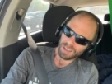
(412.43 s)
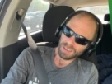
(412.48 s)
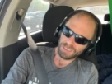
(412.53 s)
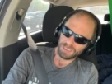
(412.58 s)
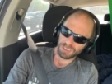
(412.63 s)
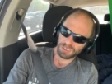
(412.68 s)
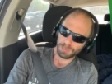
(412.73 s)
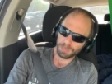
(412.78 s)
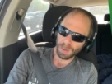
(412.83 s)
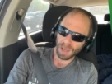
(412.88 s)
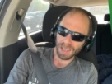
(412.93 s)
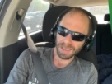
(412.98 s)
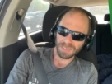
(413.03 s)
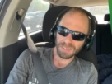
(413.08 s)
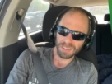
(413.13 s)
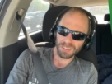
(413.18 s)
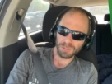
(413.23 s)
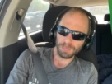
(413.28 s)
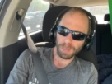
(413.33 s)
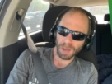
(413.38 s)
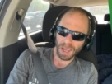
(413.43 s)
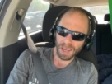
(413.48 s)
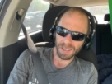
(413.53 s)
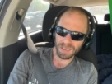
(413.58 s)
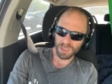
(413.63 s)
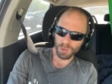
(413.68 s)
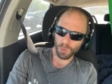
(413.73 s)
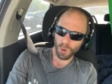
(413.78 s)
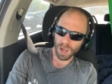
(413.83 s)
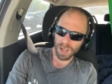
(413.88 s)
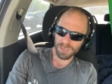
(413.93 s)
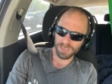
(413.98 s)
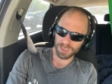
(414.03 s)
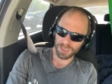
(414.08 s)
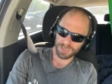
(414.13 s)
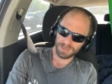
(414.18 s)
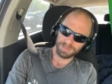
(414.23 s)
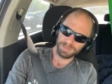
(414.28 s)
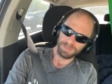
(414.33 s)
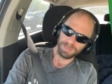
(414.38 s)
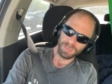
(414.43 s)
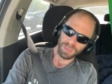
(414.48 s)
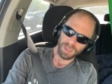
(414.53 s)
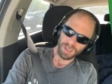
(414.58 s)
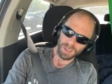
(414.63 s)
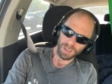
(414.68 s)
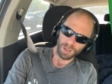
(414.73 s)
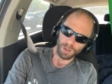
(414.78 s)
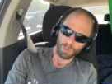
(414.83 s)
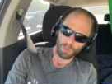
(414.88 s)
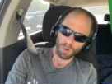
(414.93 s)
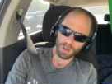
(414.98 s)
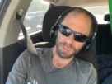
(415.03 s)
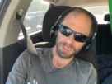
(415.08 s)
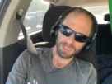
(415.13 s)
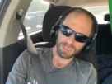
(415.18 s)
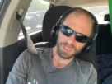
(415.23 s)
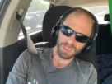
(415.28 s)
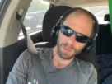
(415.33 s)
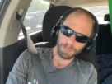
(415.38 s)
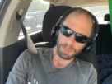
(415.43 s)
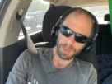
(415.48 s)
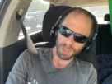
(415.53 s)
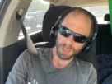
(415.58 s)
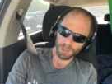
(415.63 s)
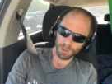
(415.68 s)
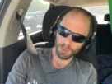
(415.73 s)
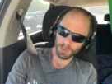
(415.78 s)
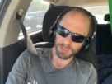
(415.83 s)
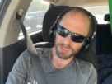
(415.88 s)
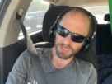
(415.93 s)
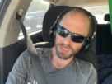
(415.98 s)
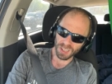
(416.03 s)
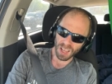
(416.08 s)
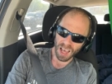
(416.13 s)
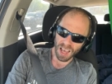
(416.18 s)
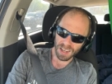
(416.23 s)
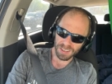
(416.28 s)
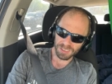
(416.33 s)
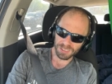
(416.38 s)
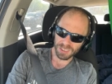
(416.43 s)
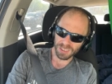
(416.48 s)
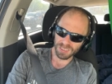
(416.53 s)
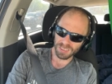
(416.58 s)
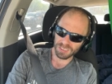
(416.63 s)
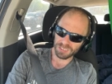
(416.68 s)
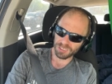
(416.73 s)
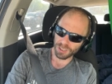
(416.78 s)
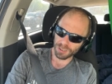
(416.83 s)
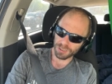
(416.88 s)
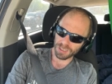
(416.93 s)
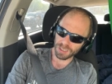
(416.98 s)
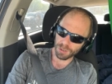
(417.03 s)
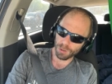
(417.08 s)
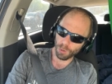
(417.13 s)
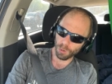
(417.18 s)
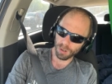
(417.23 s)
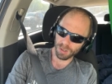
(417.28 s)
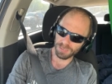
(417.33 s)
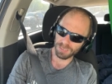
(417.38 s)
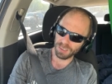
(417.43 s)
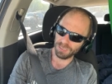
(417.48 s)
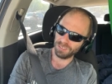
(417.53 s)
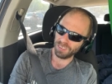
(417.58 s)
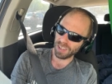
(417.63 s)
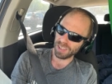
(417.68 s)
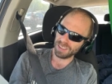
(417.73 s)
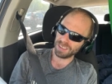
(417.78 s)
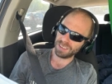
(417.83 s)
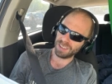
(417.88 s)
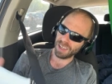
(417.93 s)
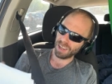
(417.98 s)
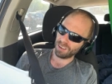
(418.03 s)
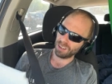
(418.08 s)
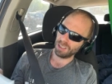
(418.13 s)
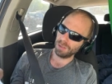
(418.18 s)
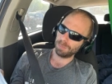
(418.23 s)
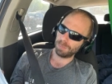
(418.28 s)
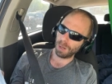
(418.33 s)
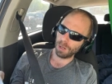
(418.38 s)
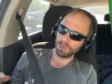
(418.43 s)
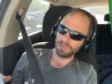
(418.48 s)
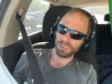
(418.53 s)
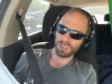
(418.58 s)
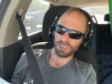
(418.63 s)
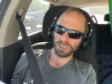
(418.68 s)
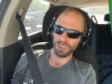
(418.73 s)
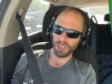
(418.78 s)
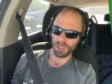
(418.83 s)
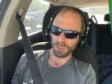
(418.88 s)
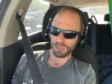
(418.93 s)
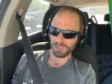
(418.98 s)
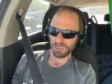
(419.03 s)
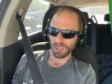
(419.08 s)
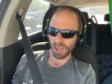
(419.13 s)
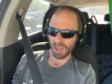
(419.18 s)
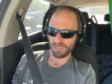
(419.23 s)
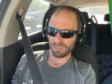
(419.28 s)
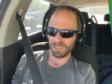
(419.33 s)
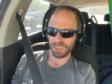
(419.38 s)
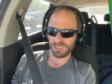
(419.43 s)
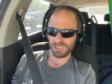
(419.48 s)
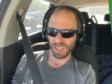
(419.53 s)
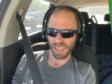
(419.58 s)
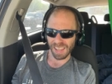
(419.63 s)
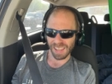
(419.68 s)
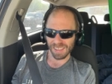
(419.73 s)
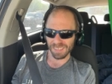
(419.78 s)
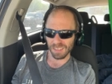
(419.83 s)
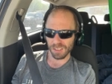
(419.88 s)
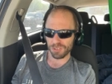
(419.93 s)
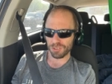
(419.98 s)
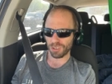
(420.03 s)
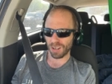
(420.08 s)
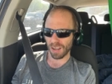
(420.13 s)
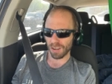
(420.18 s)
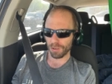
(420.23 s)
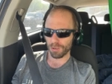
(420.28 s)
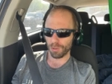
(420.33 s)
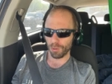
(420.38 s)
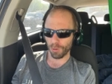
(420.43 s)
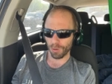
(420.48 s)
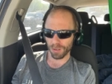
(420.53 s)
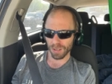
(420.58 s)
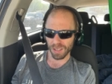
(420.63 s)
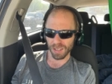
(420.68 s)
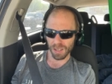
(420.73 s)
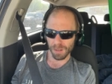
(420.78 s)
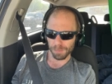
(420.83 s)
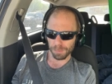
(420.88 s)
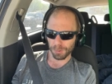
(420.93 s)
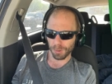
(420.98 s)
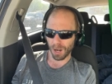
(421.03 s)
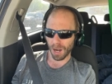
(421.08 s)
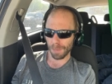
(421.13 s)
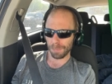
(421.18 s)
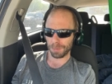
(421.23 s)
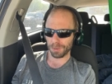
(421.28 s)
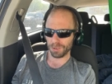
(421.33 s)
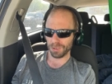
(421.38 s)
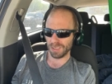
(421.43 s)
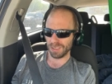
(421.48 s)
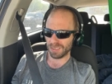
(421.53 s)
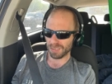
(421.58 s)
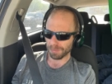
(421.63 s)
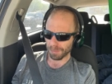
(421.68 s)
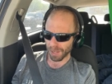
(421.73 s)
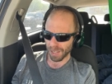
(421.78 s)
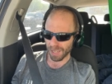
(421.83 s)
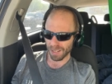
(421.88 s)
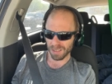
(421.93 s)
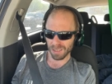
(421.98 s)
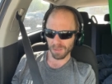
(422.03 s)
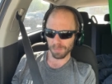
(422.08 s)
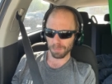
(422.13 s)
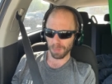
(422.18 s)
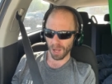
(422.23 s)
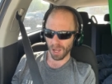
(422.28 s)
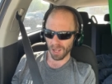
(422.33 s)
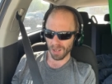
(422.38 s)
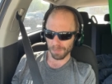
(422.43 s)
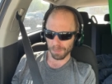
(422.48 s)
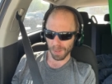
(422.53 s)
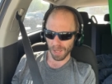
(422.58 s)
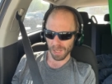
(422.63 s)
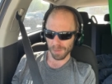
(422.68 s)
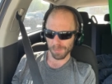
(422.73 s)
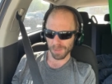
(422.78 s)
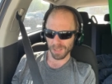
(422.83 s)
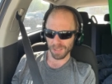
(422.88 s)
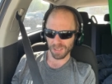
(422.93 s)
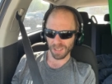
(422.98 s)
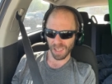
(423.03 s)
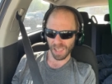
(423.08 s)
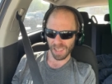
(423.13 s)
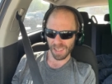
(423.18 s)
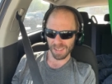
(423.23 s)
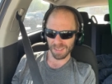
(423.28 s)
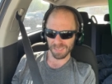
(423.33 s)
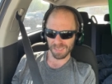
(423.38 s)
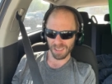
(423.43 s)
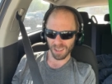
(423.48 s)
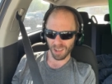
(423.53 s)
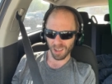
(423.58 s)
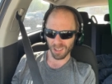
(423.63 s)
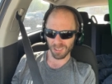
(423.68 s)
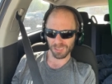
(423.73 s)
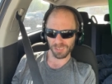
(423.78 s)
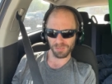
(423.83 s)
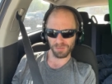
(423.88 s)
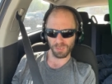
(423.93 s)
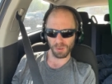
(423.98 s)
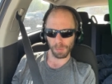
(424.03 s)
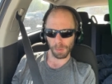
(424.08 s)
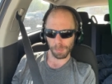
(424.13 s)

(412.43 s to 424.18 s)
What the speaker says: Despite this binding waiver, once the appeal was lodged in the Circuit Court of Lafayette County, both the clerk's office and the trial court improperly demanded bond payment and costs from